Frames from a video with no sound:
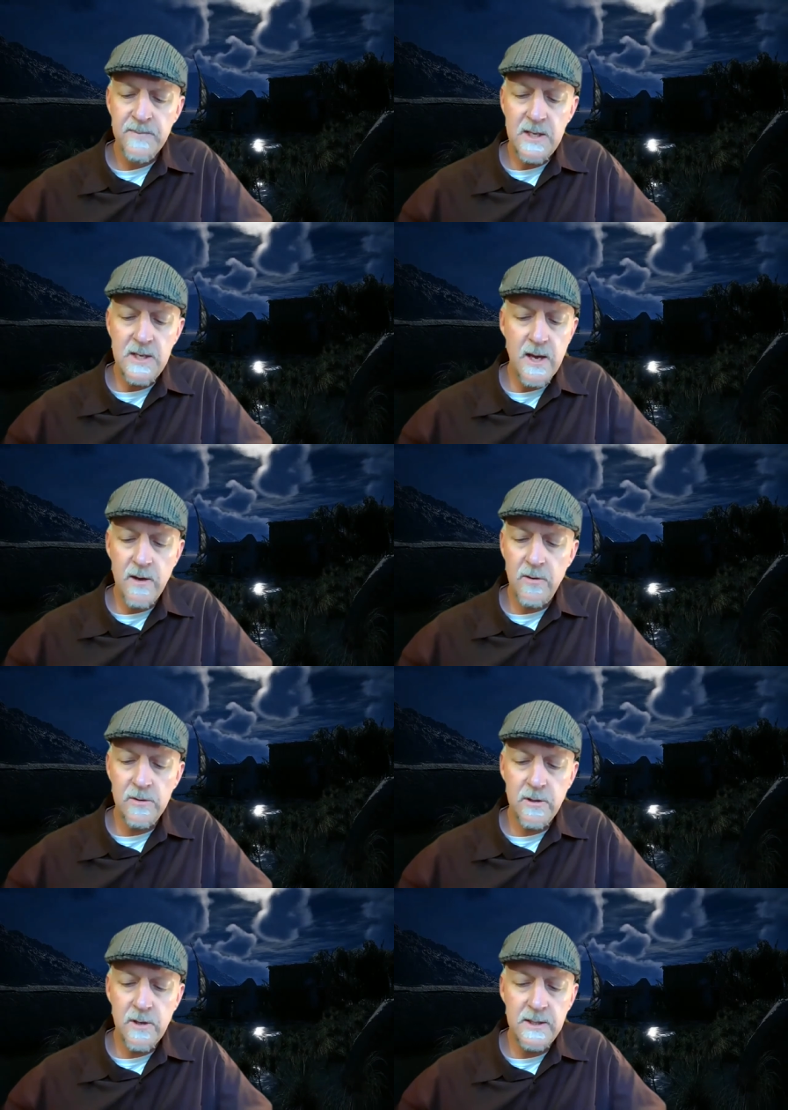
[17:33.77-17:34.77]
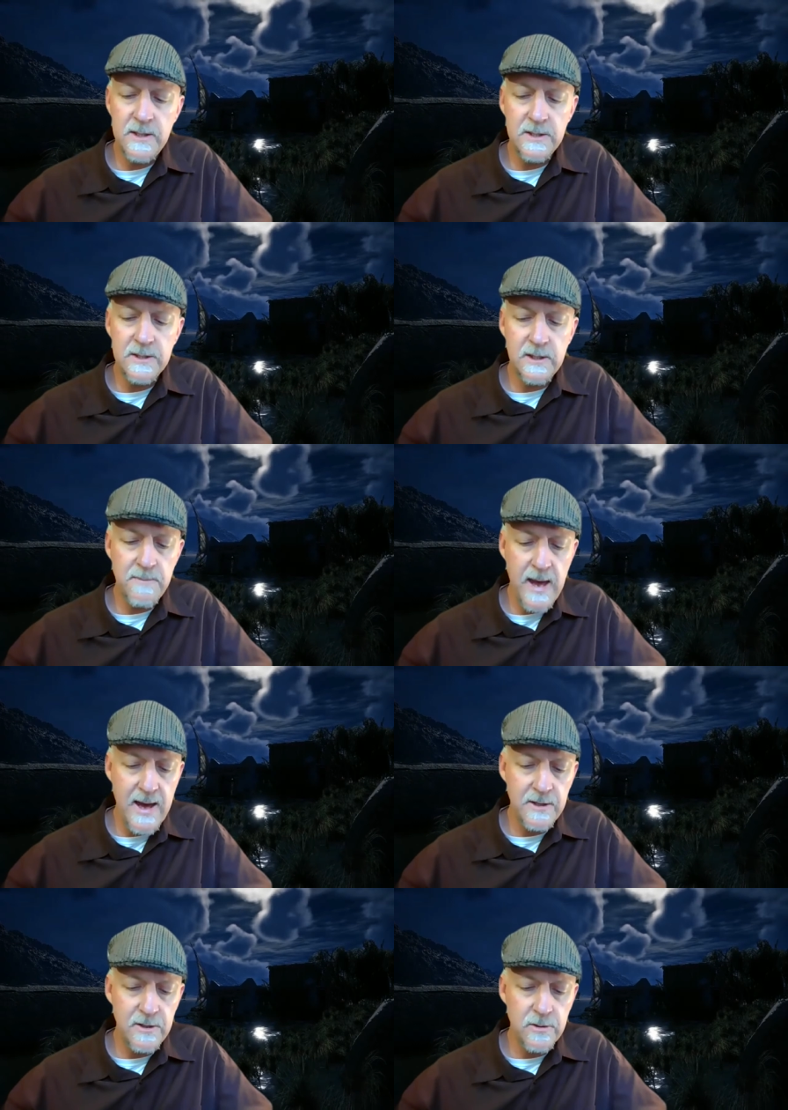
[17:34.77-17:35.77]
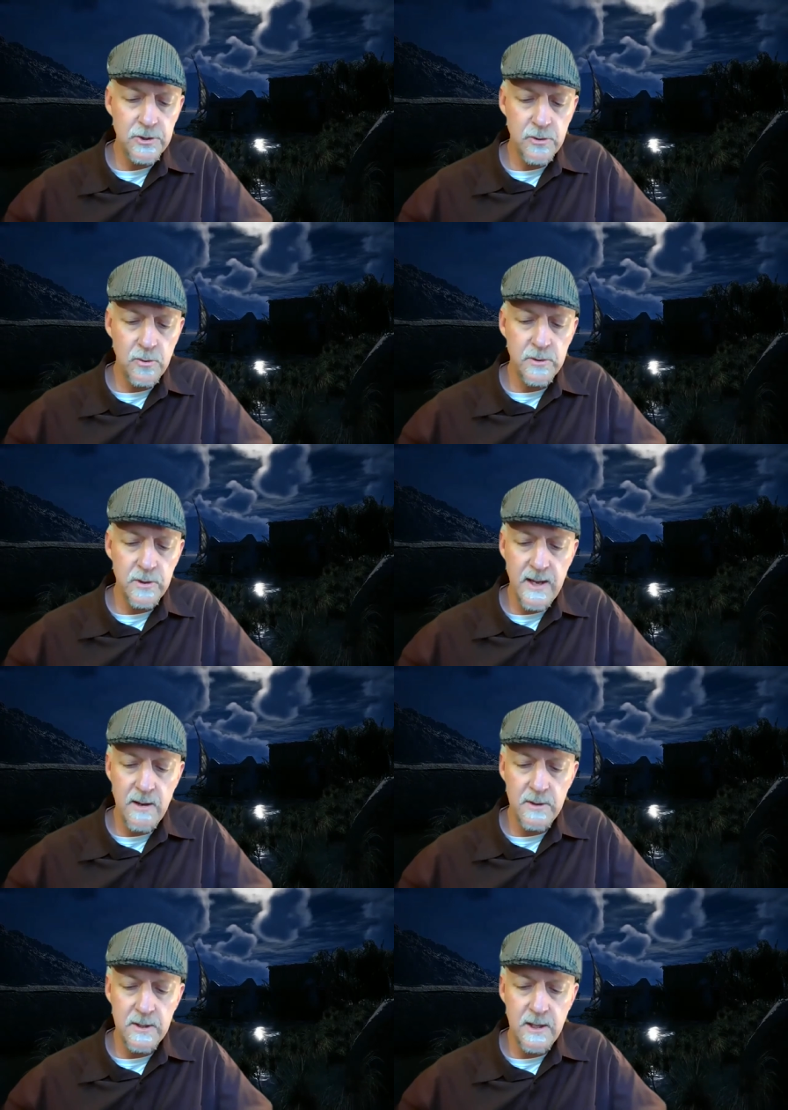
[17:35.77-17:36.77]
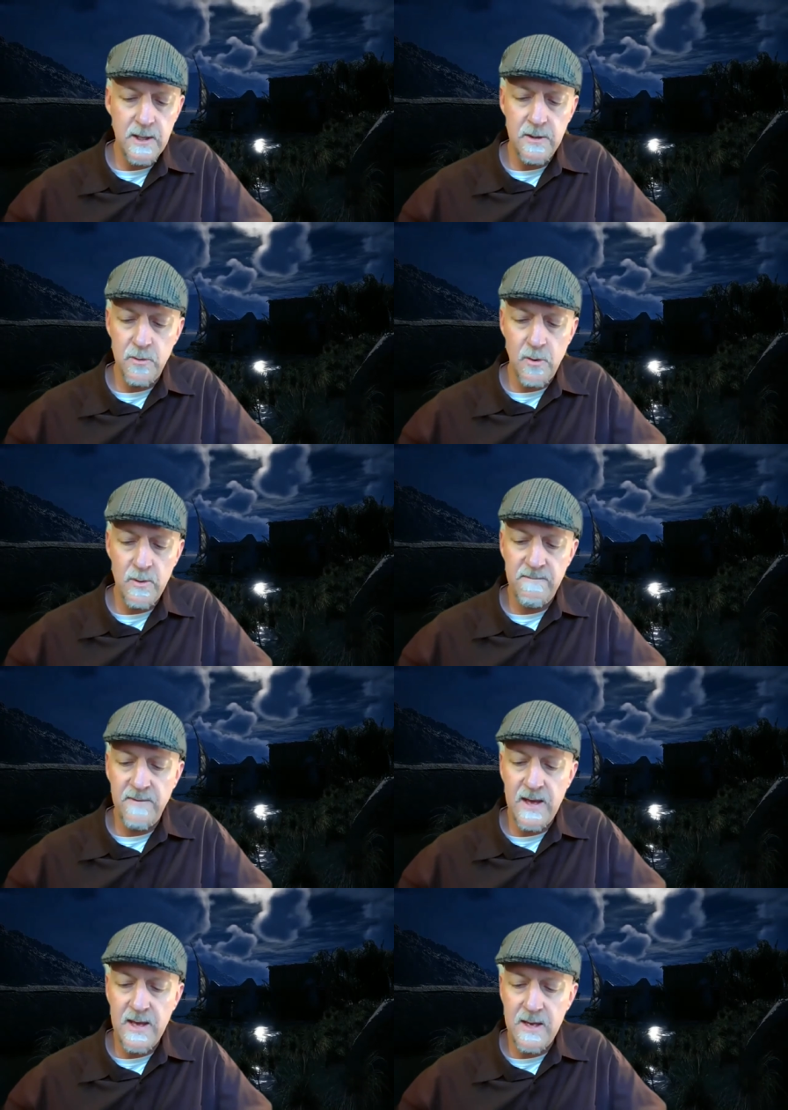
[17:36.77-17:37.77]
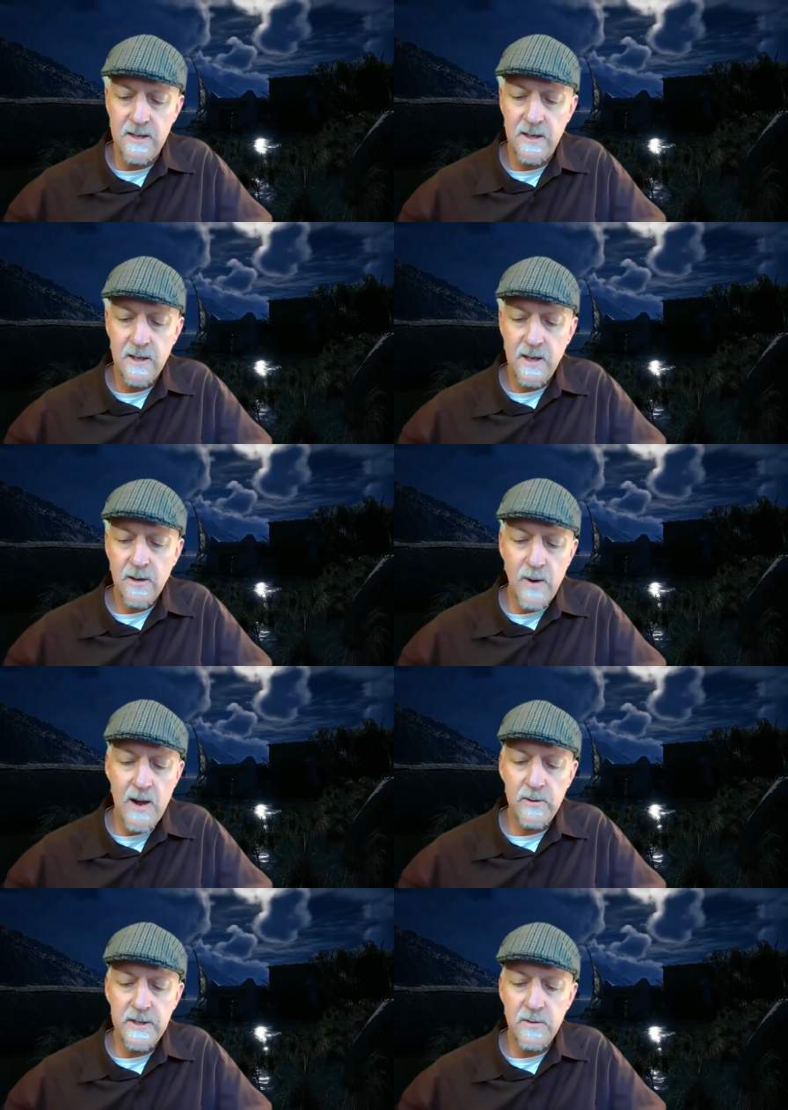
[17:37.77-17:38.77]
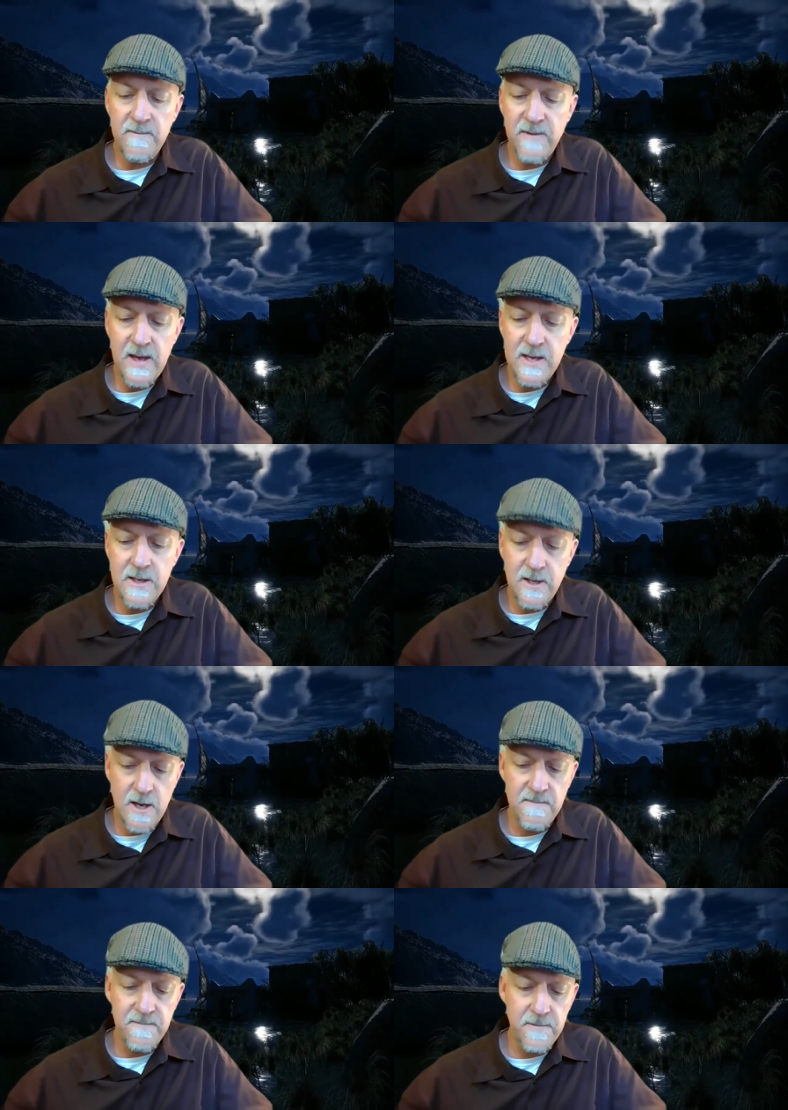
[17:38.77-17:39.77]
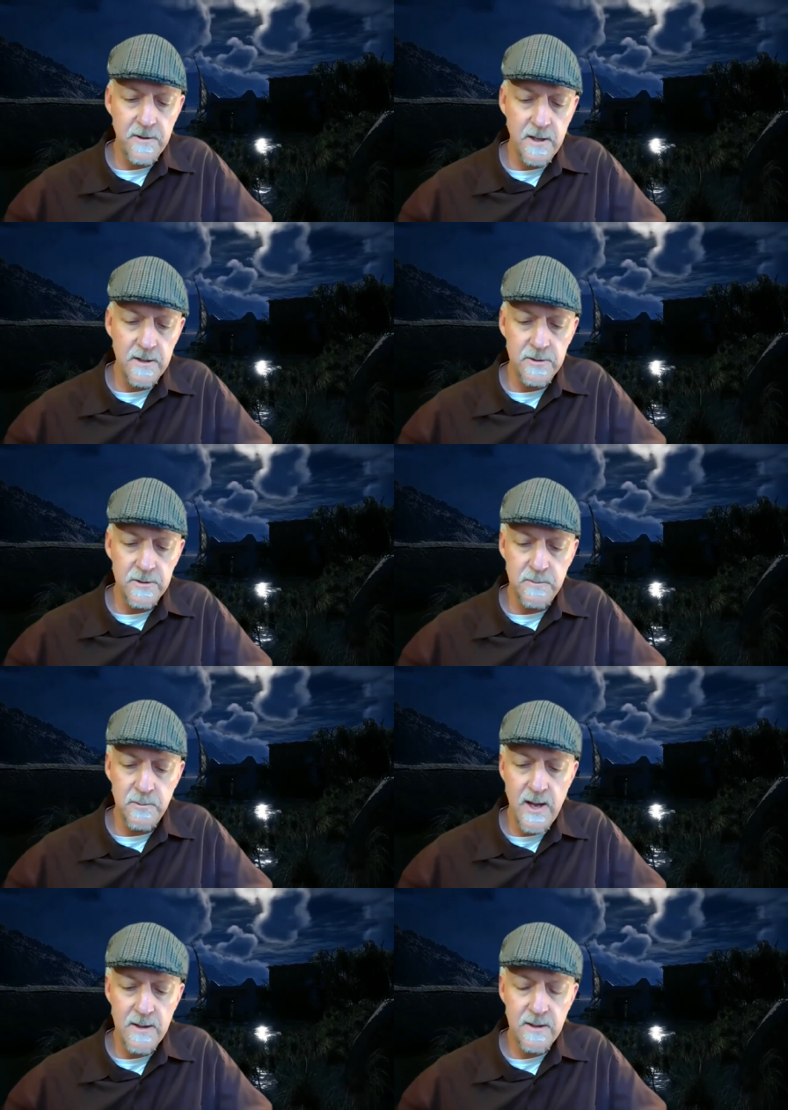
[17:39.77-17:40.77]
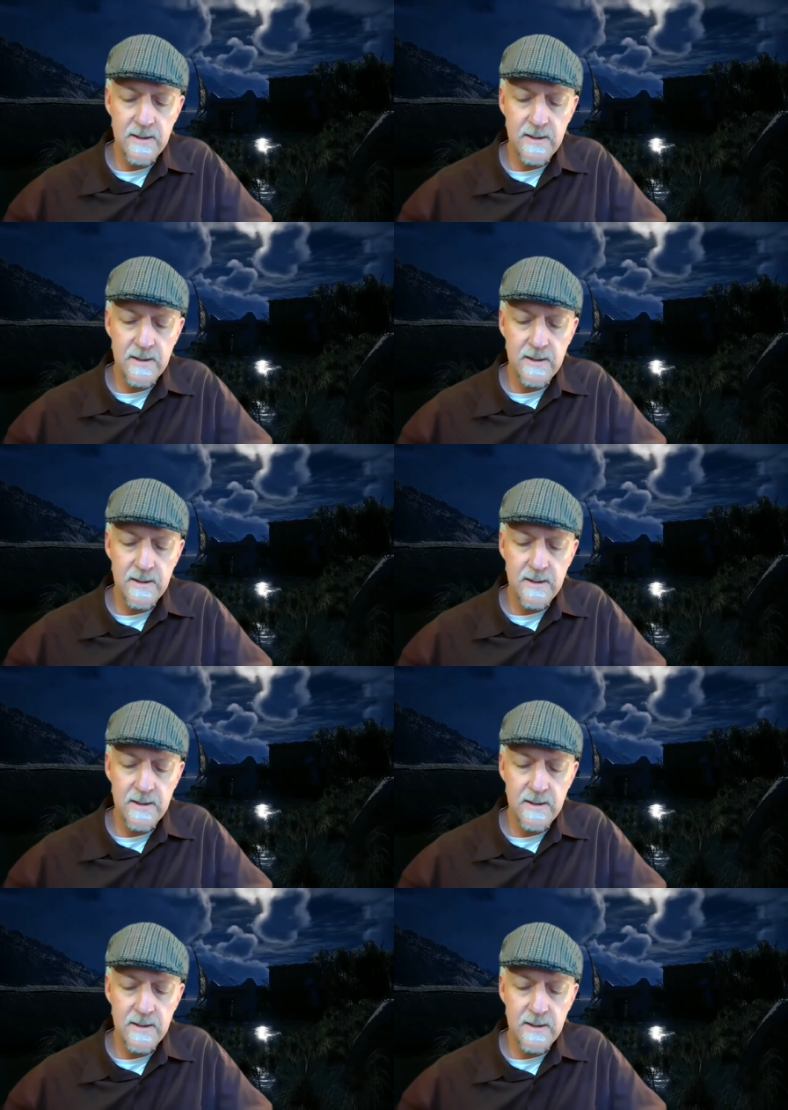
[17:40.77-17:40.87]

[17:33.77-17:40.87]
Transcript: He held her uneasily, patting her shoulder now and then, and growing vague, growling vague comfort under his breath.